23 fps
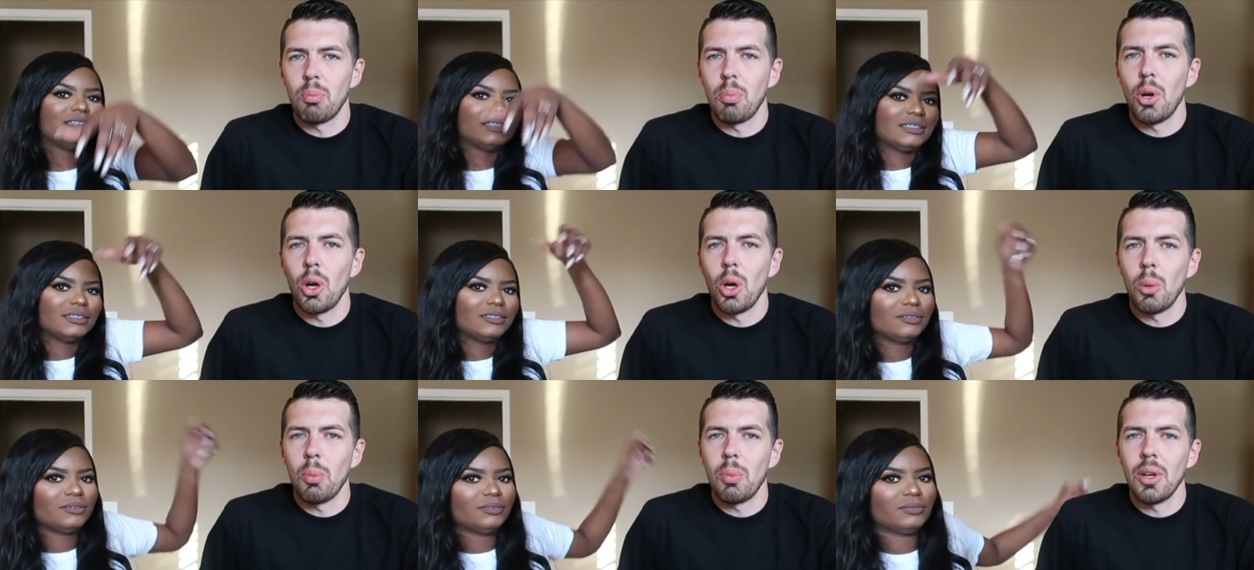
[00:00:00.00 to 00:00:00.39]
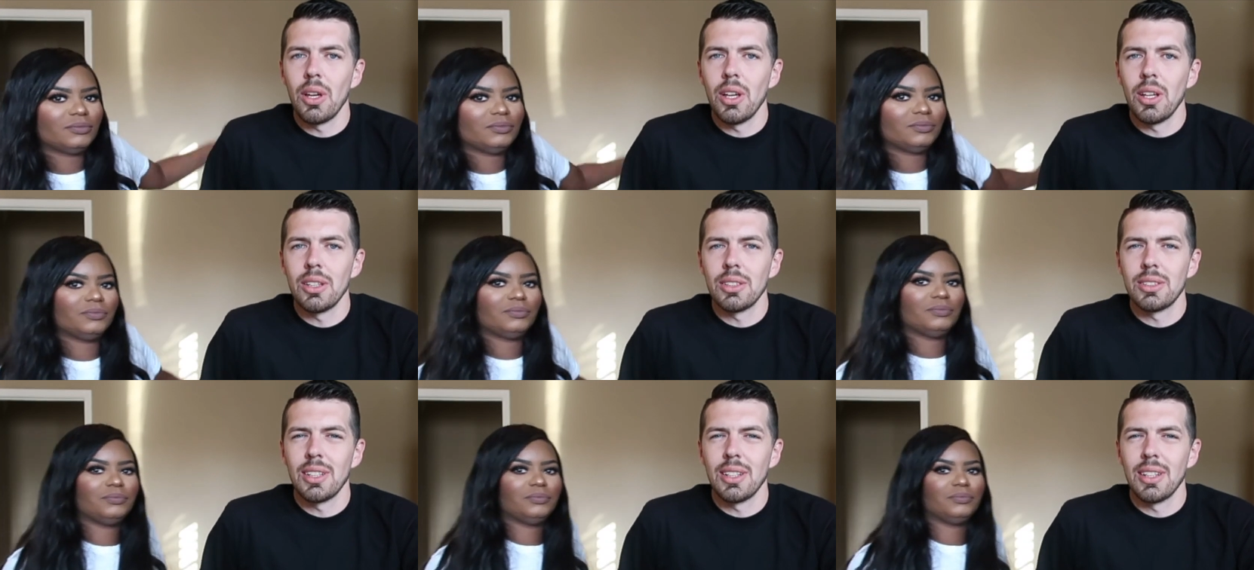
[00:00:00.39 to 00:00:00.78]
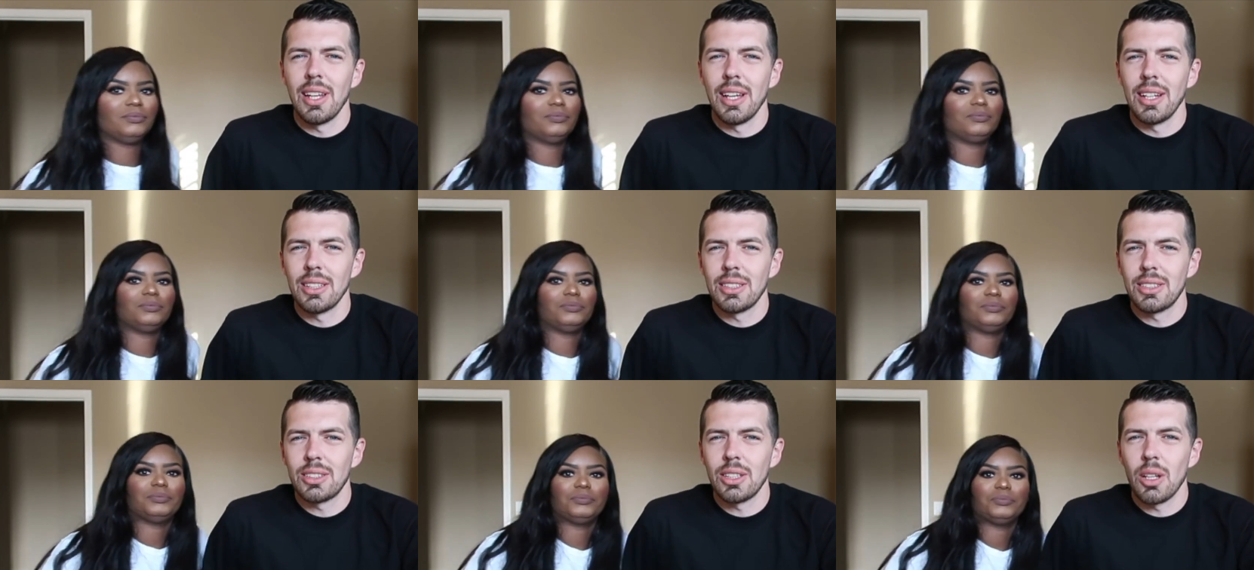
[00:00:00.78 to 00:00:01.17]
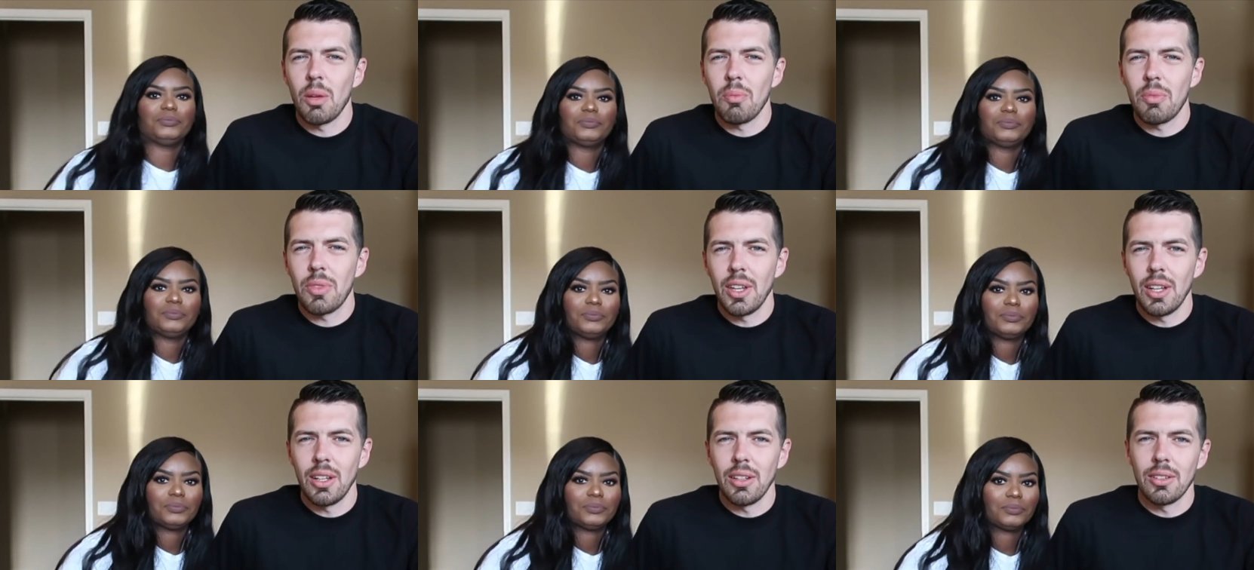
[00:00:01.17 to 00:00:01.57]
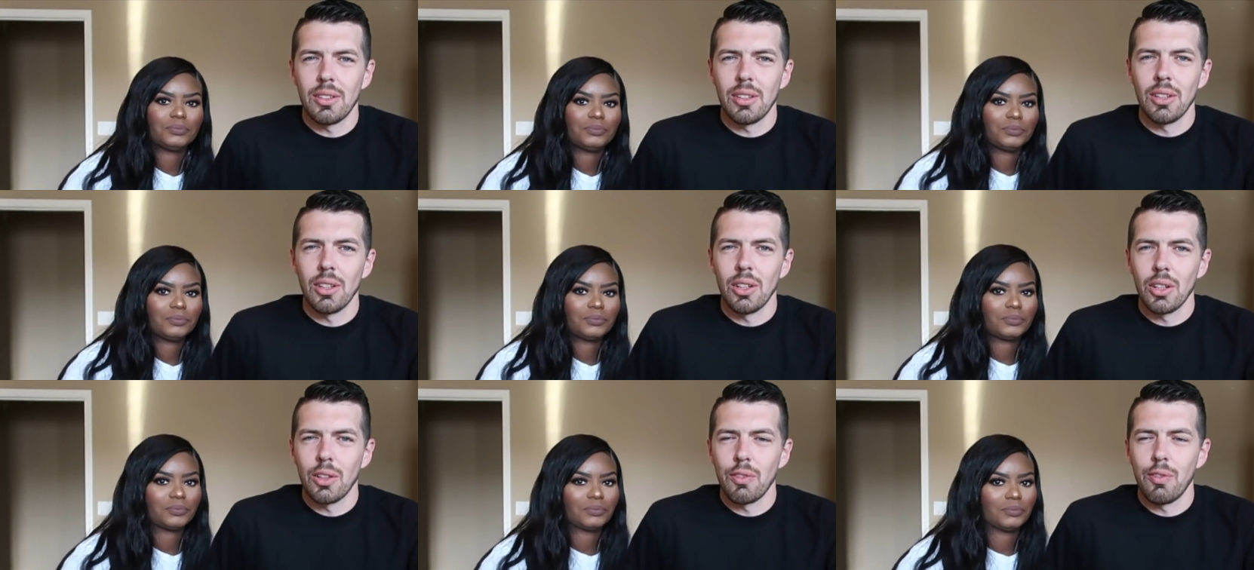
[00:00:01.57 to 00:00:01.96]
Speaker 1: purpose and like something
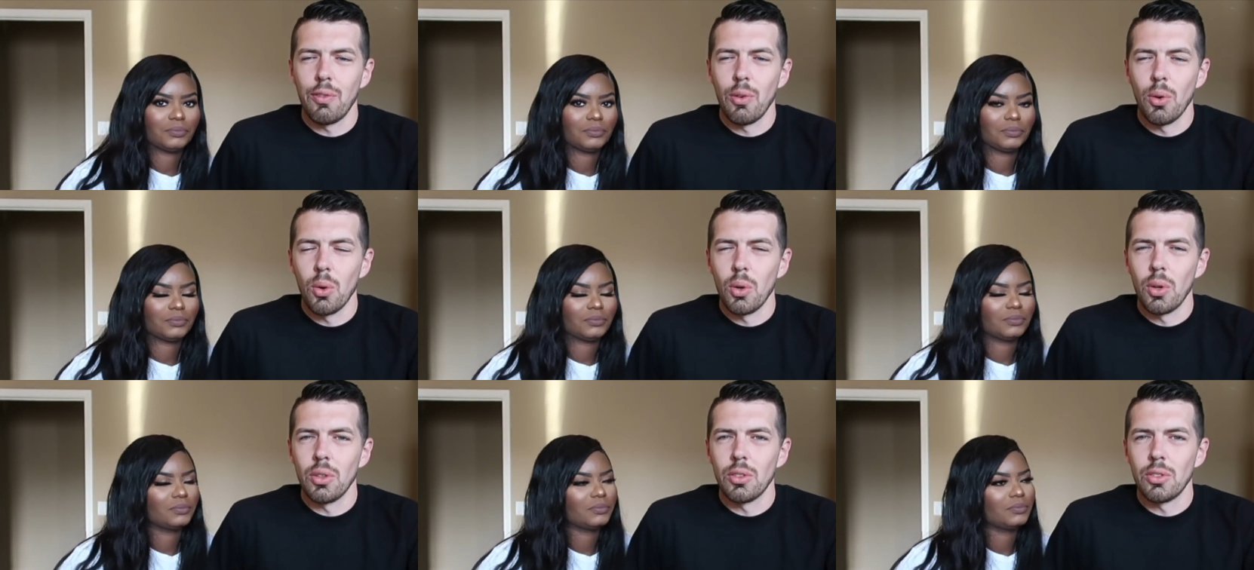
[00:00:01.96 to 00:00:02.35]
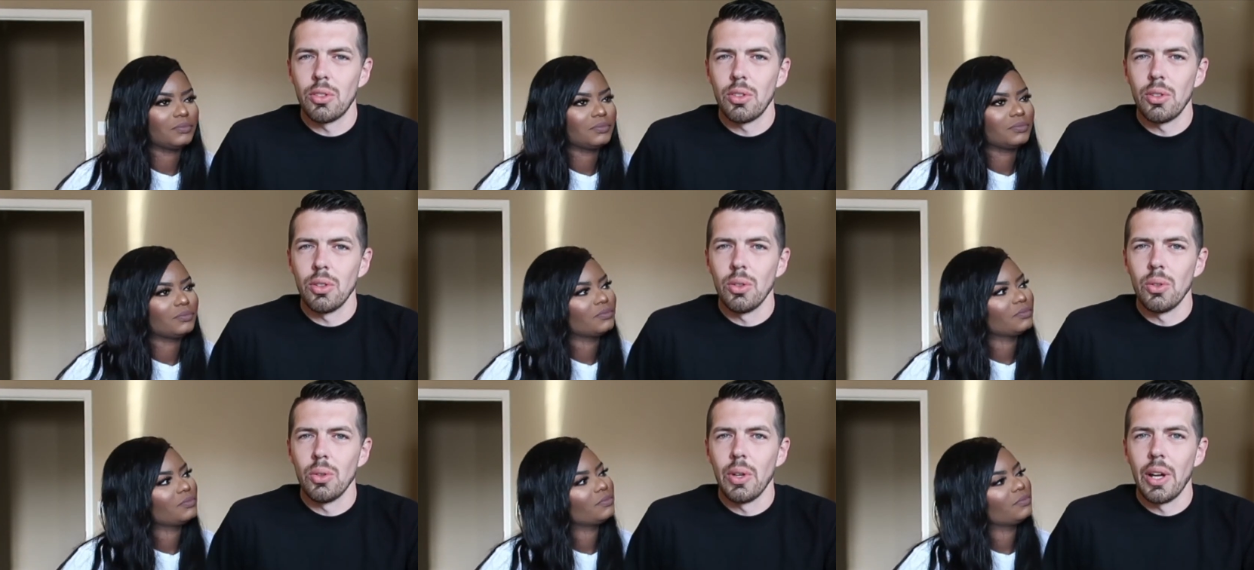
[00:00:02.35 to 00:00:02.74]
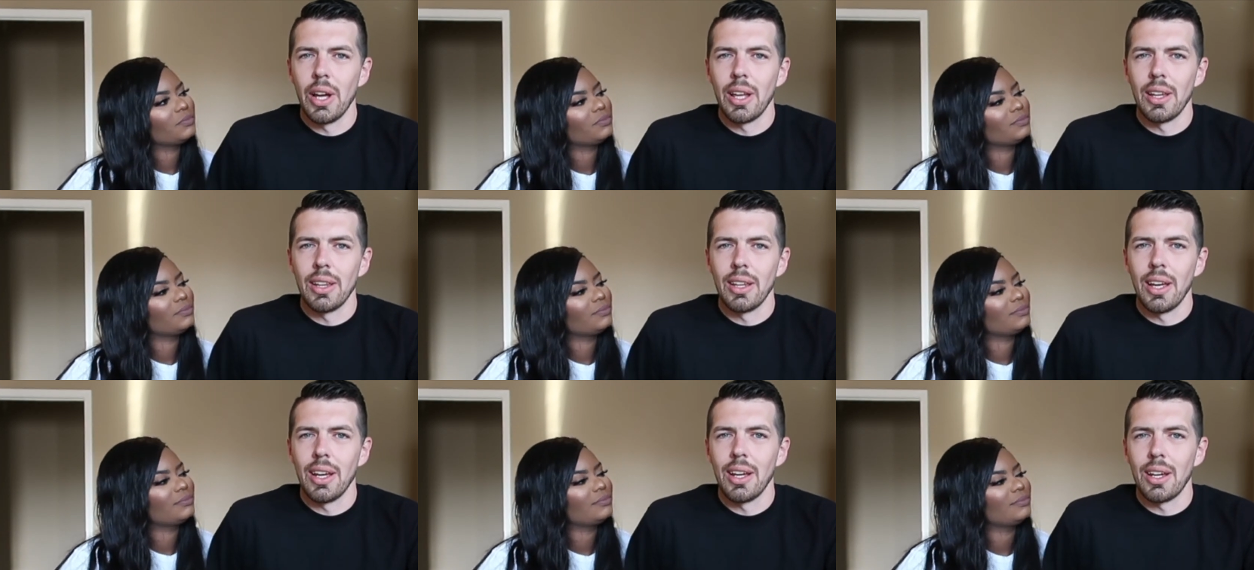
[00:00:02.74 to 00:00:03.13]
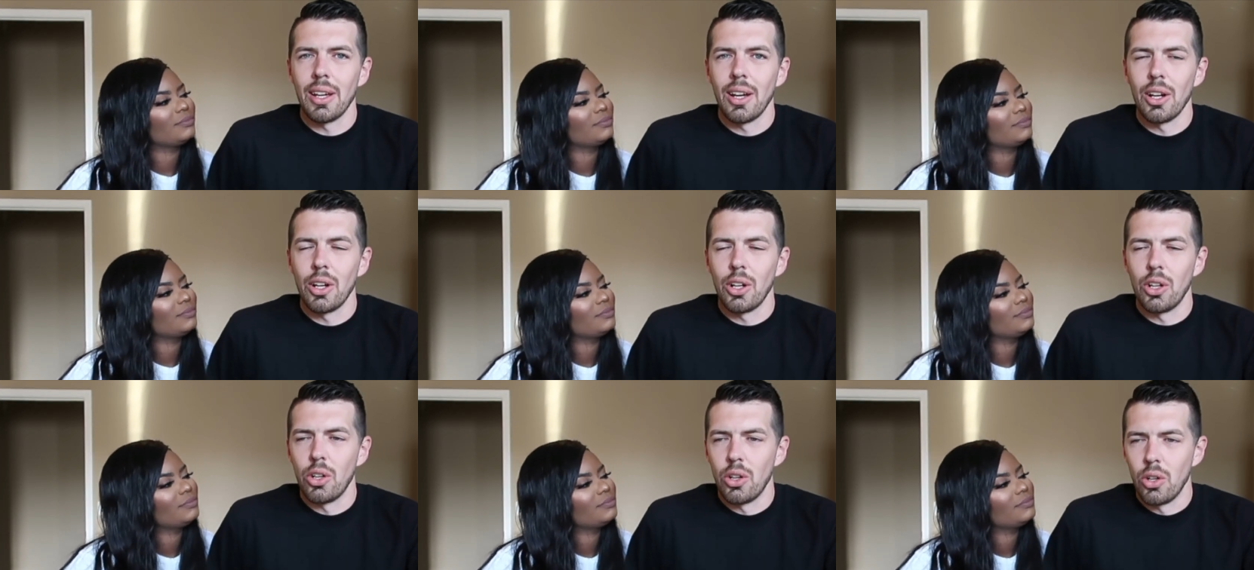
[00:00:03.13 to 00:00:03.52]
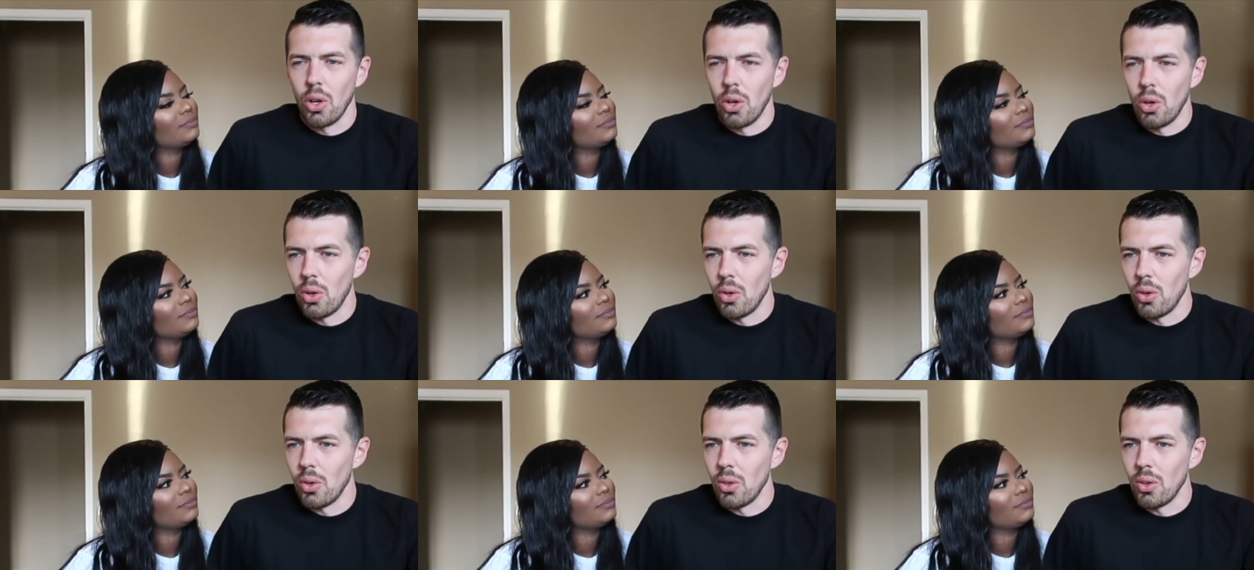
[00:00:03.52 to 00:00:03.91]
to look forward to and like a
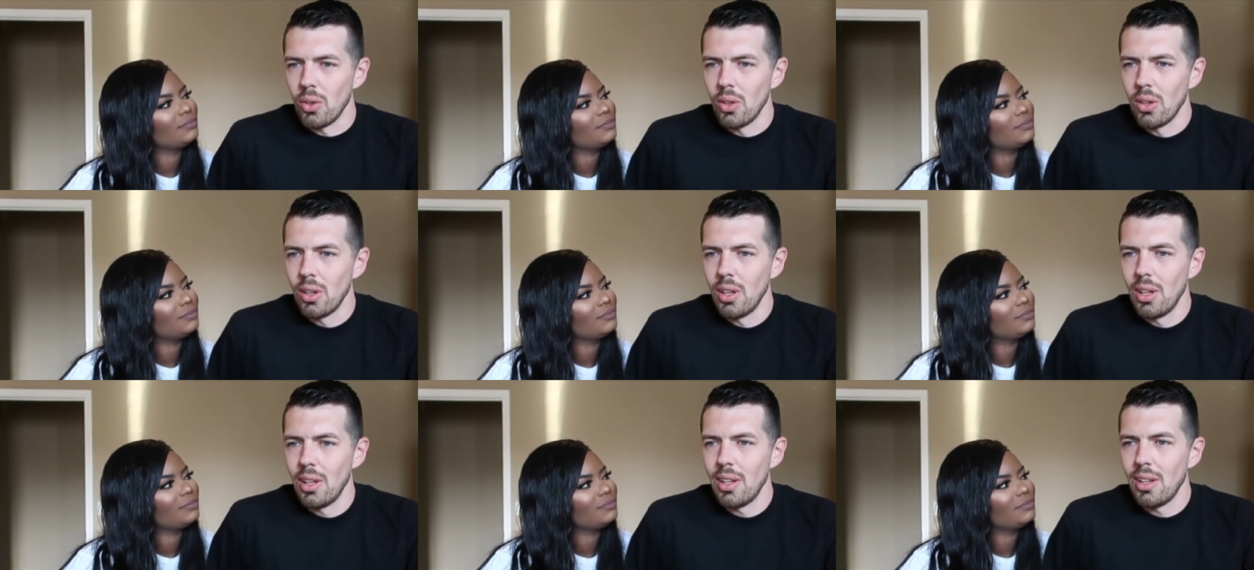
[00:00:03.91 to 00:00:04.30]
goal